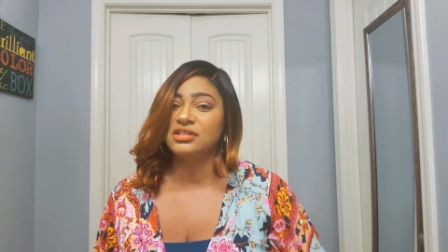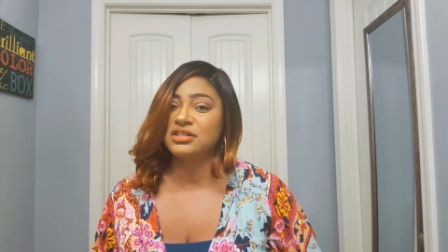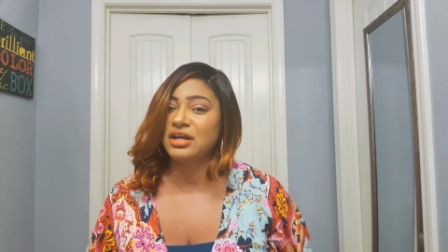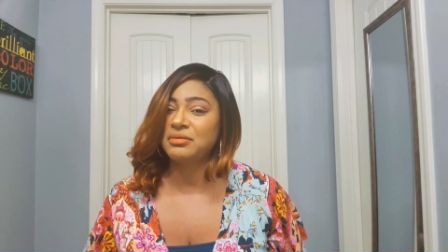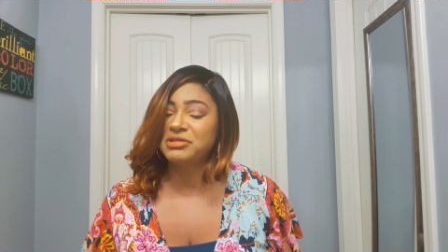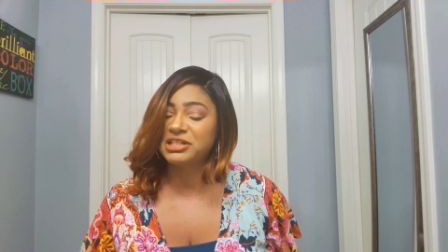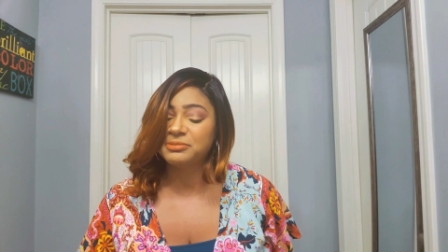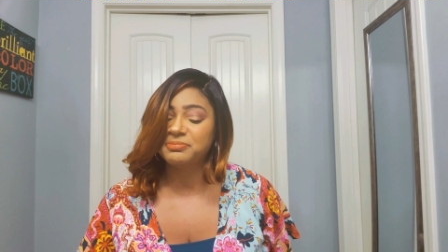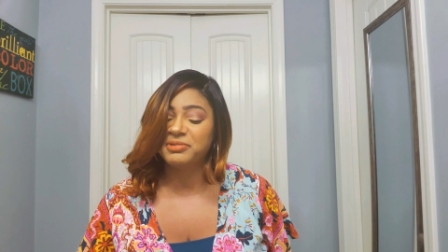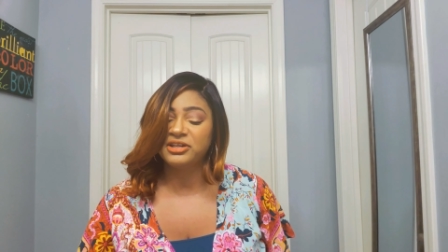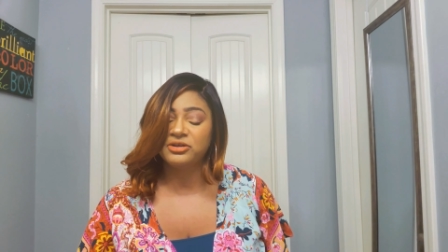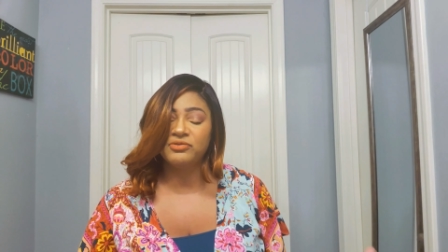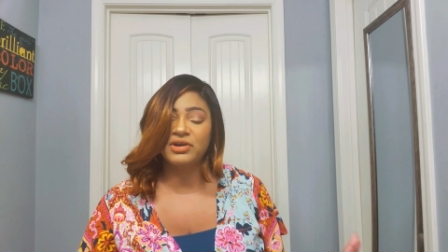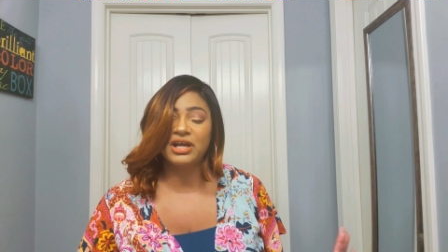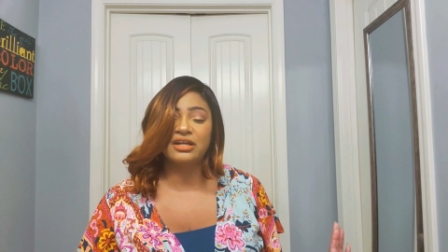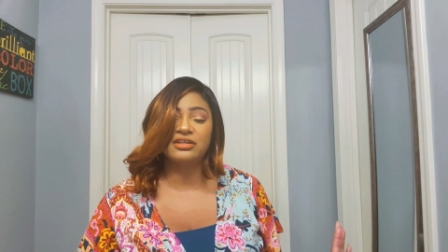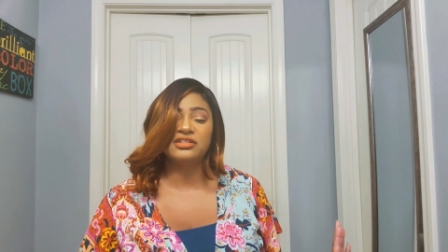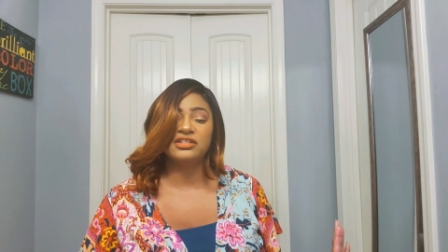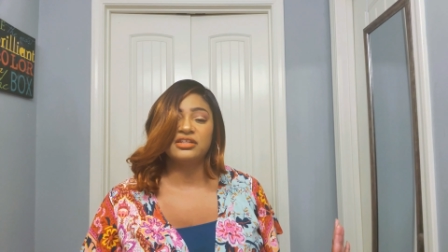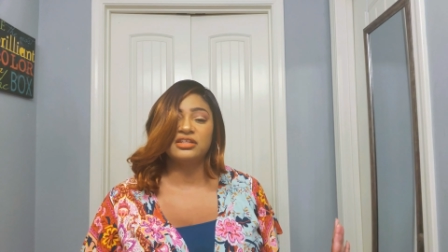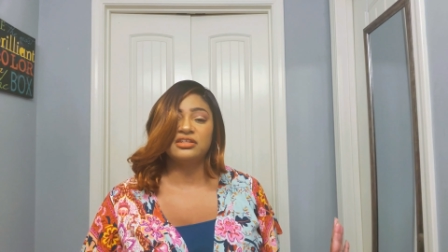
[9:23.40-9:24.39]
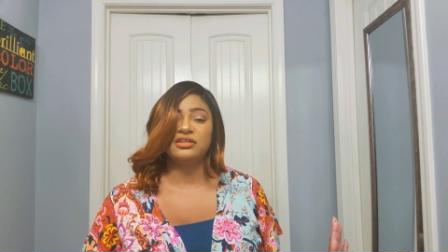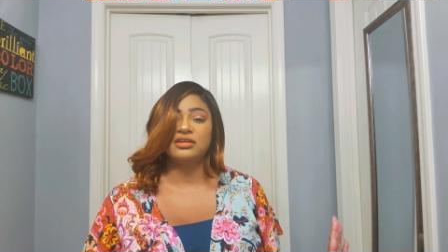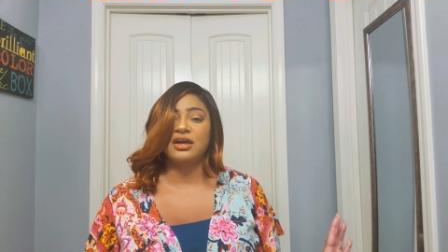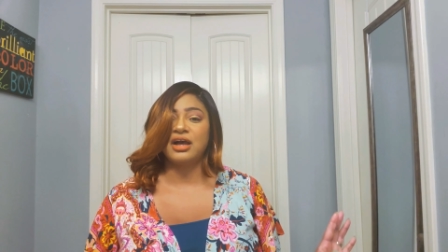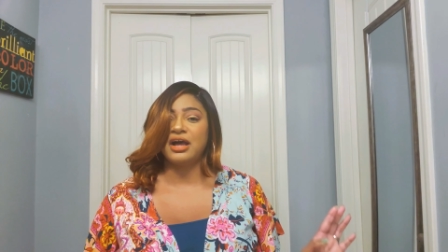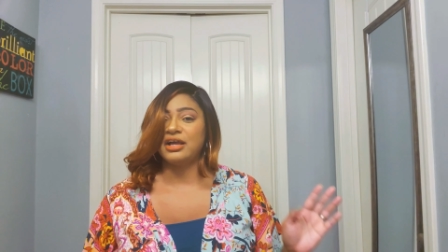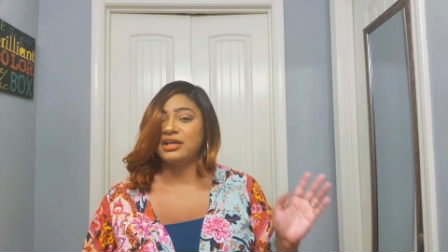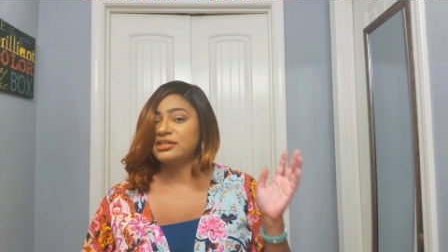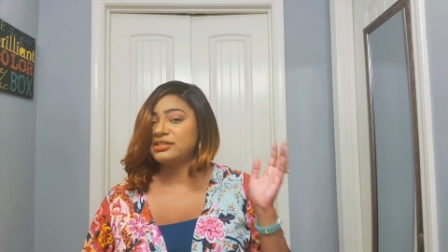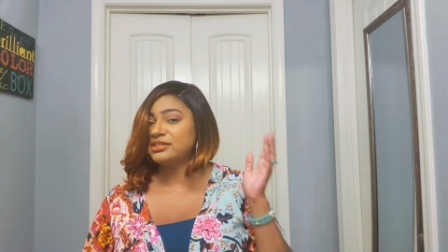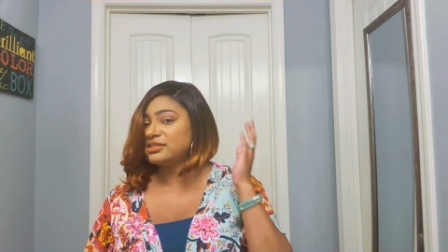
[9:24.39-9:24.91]
so i'm gonna spin around so you
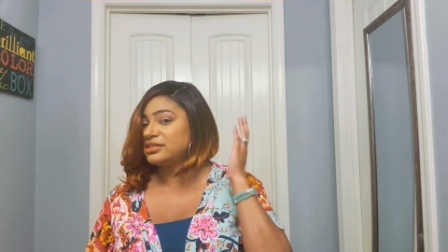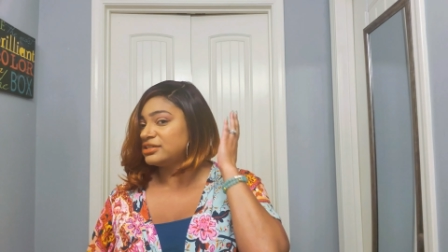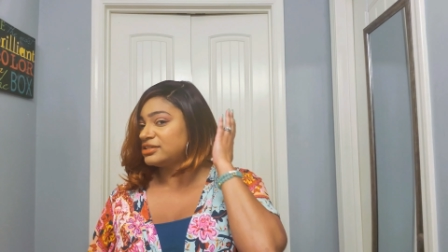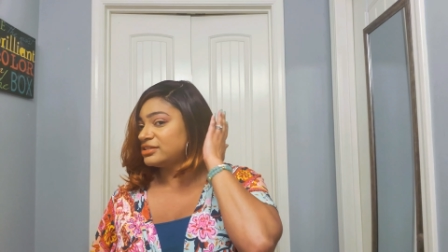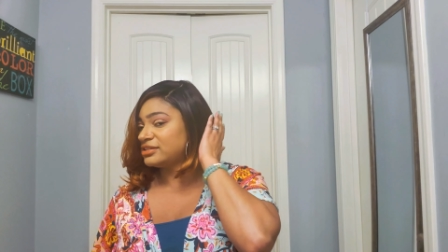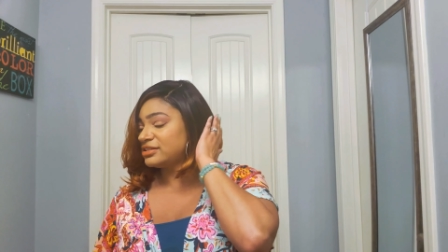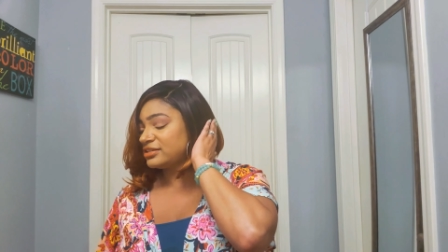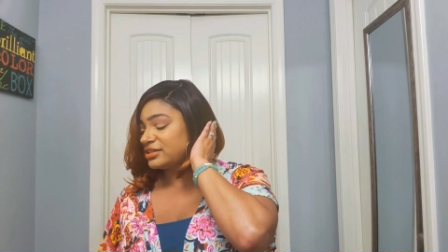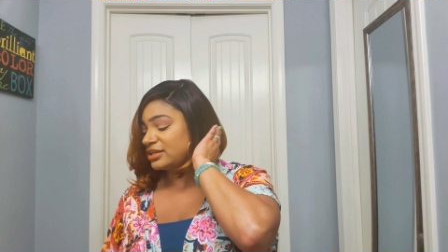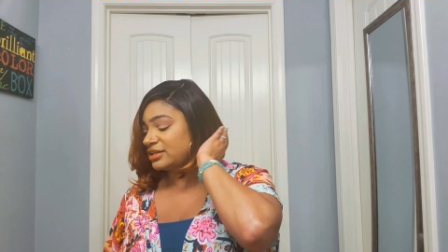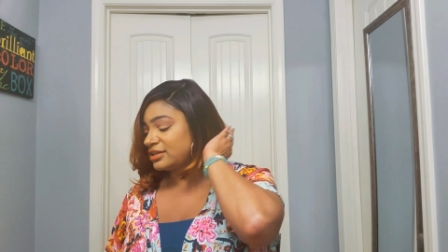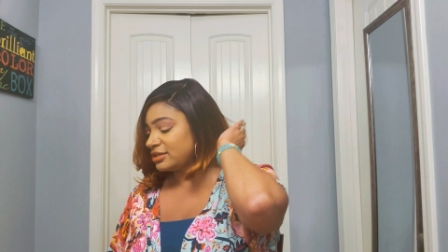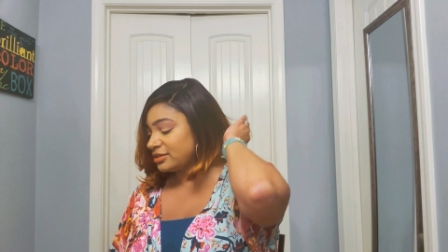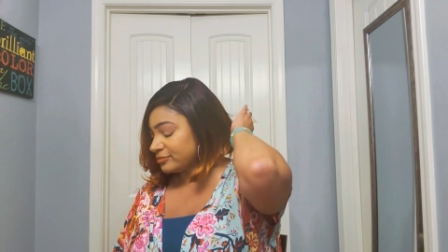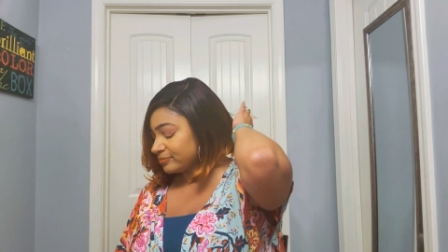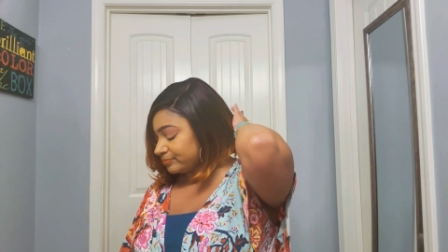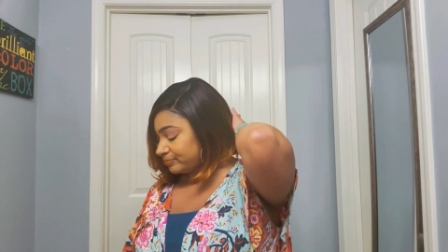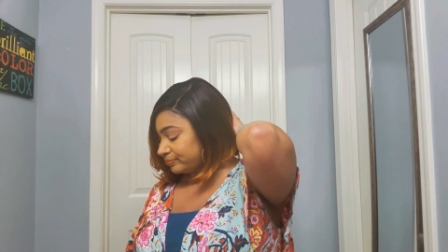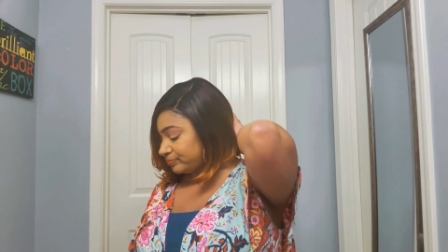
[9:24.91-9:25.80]
guys can see